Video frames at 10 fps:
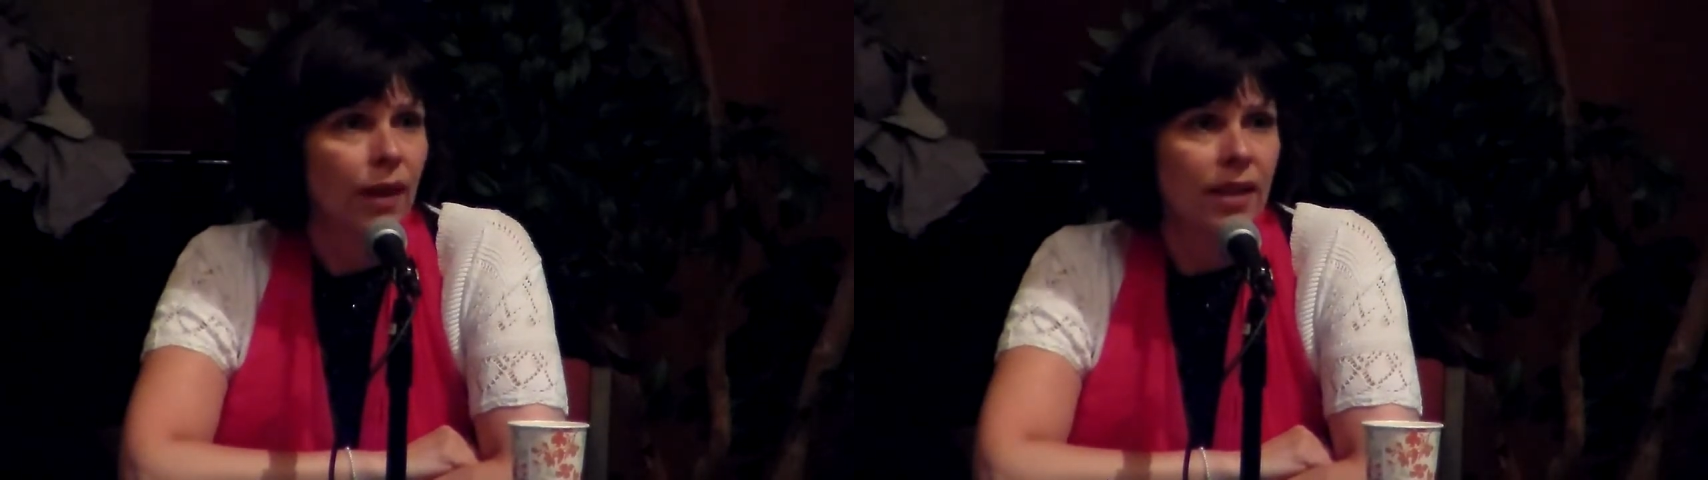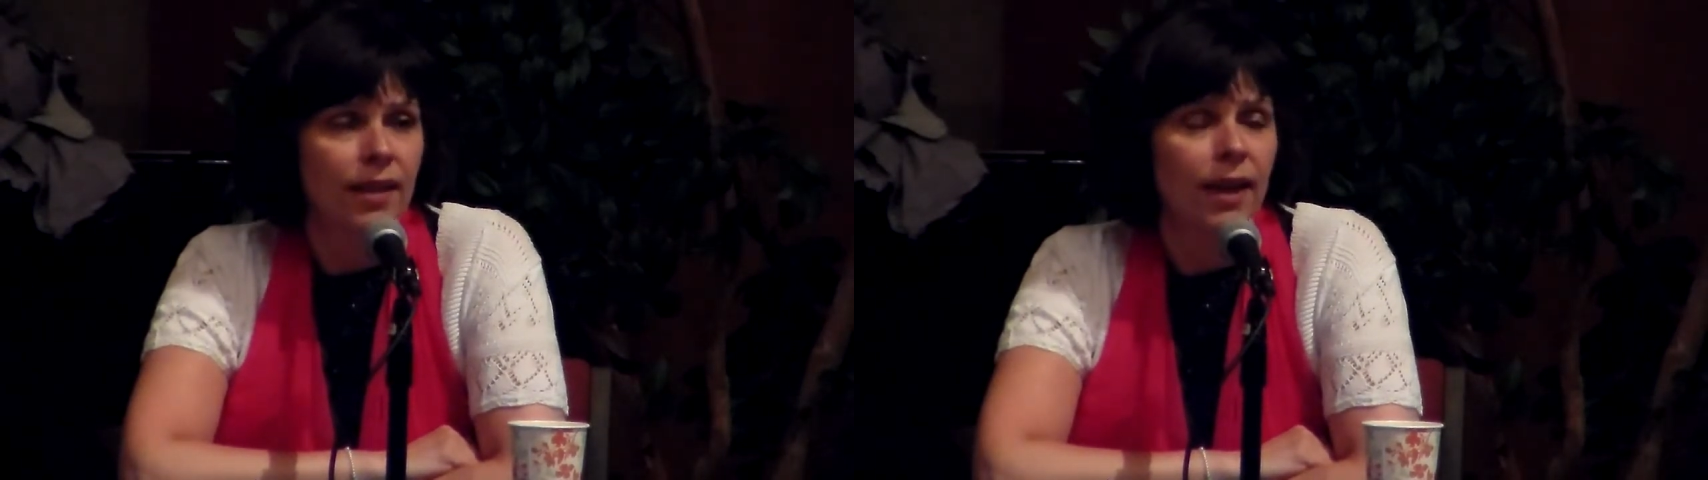
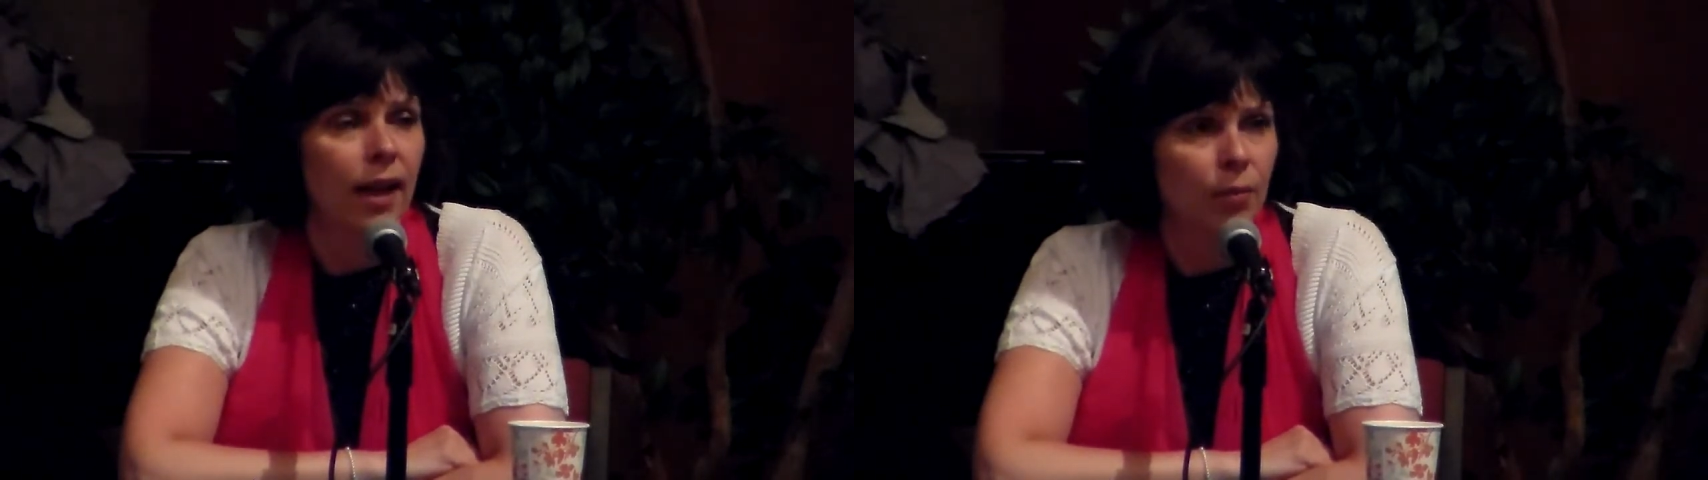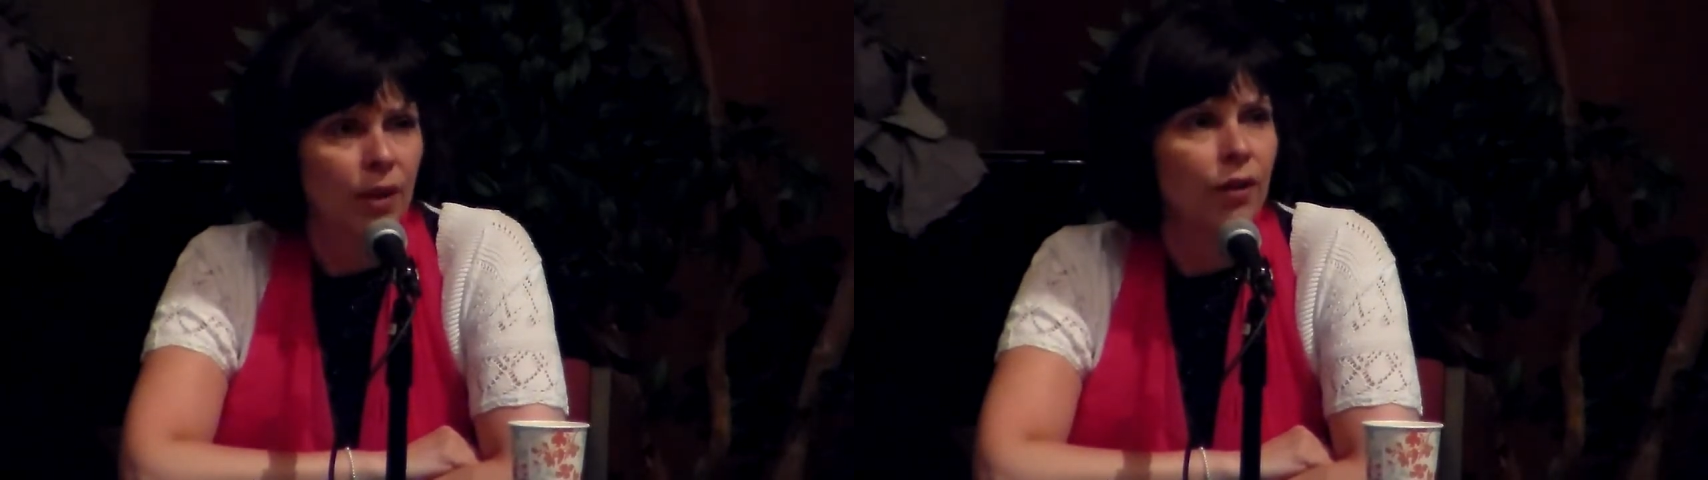as an
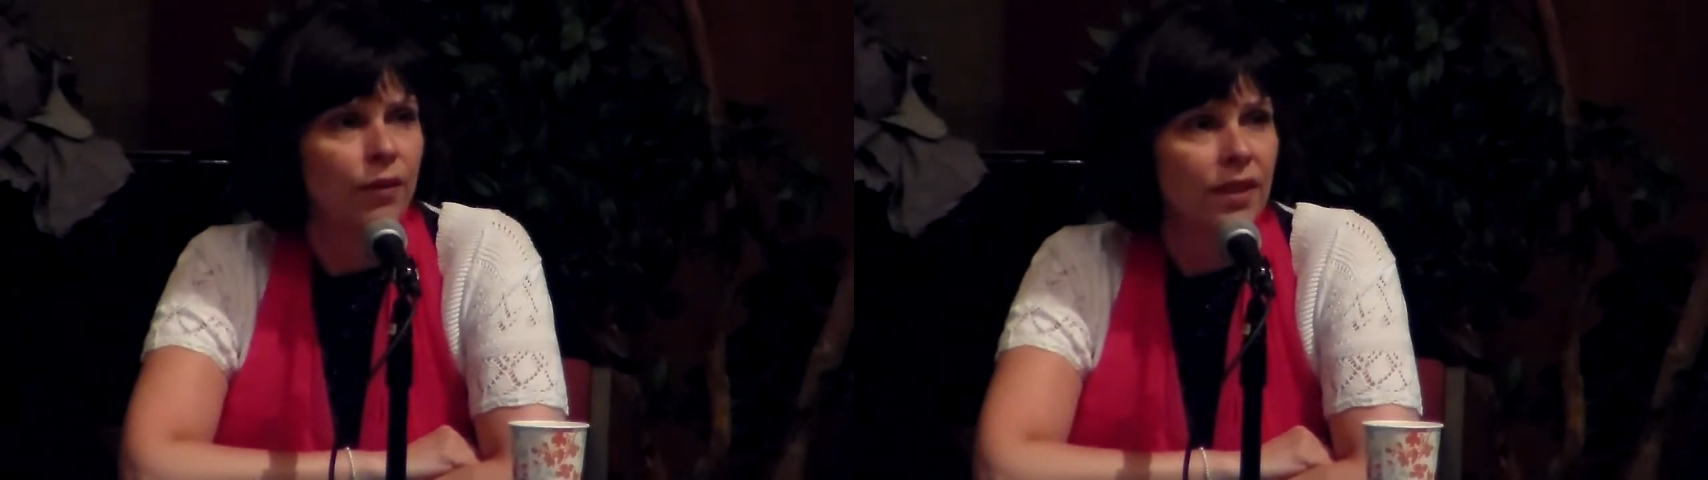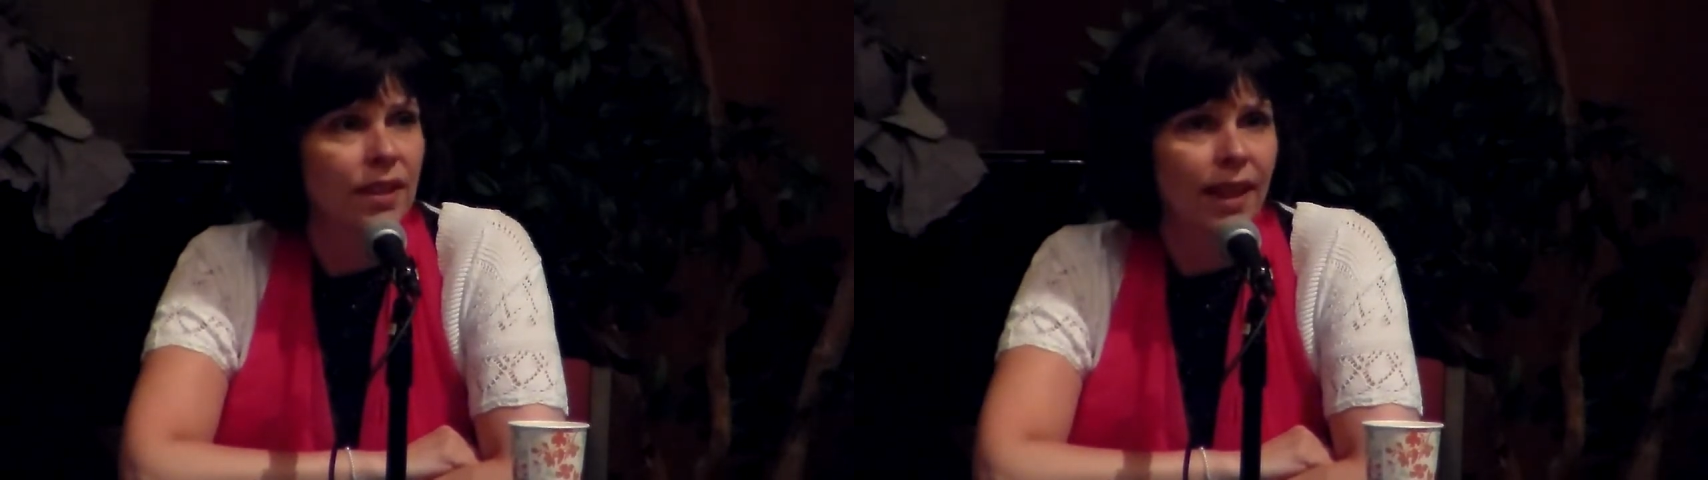enemy
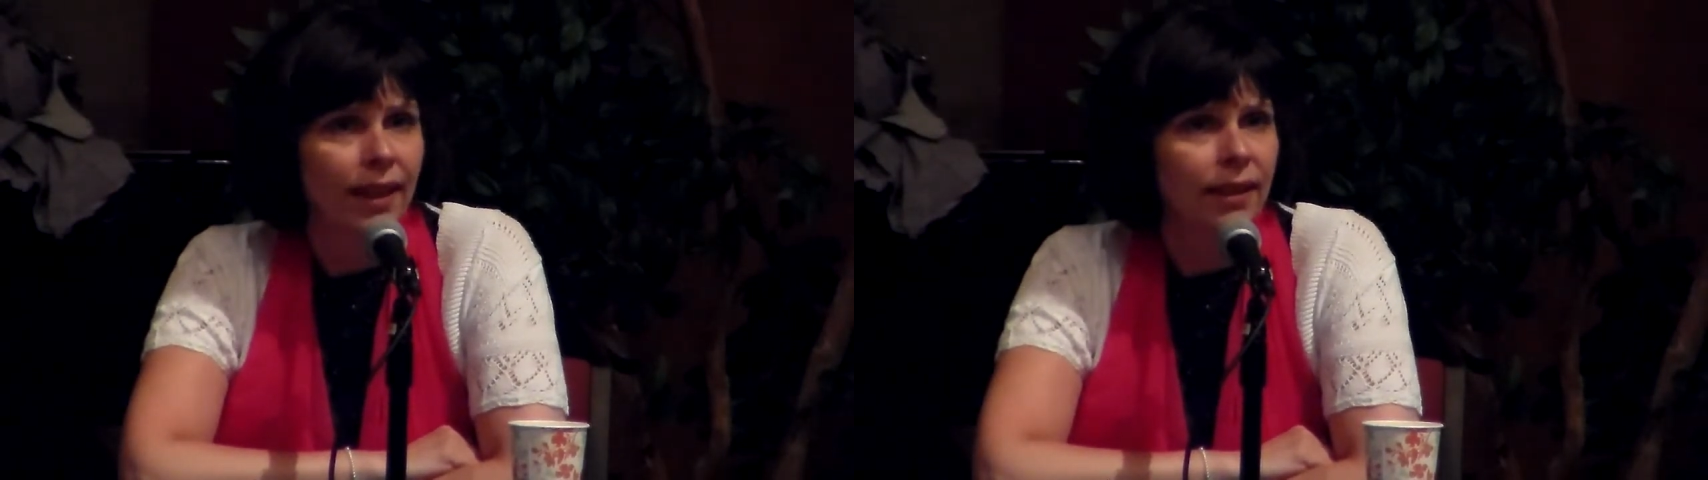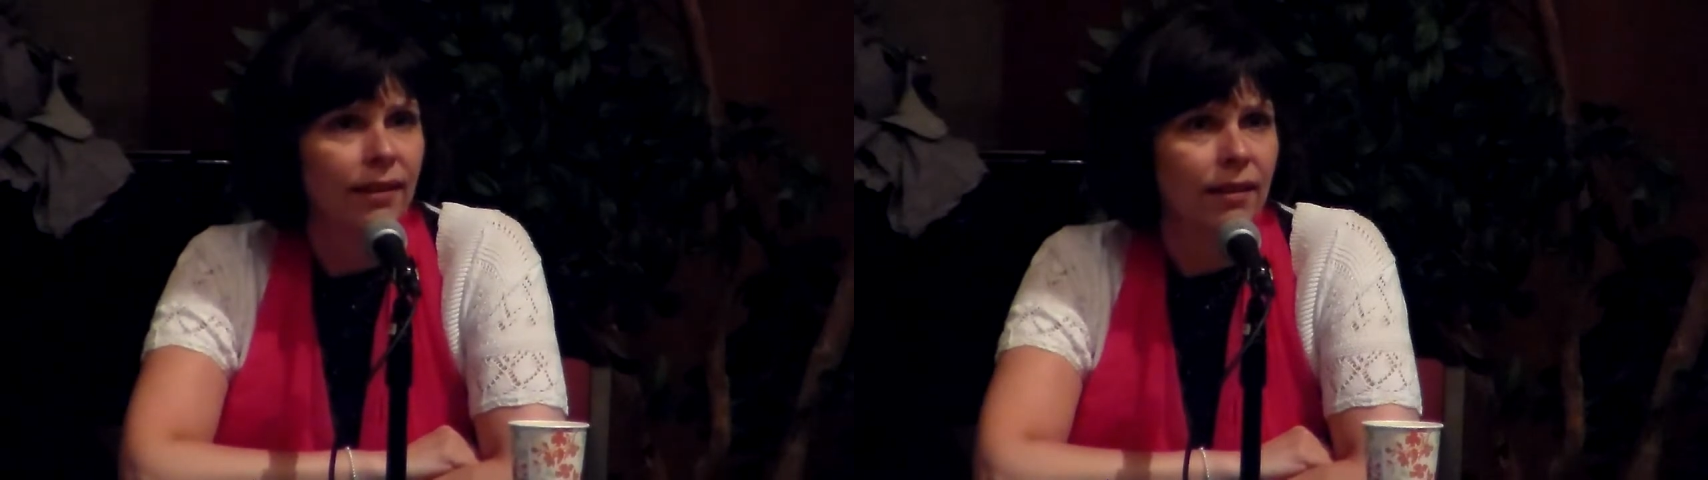of the
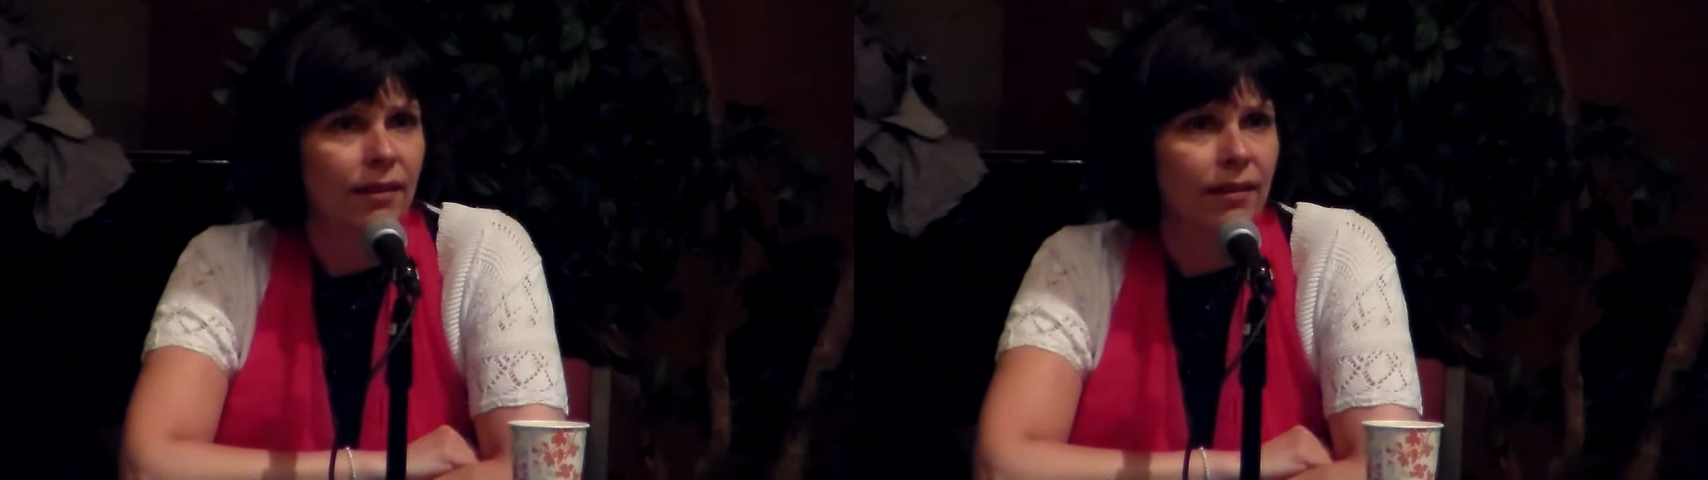state,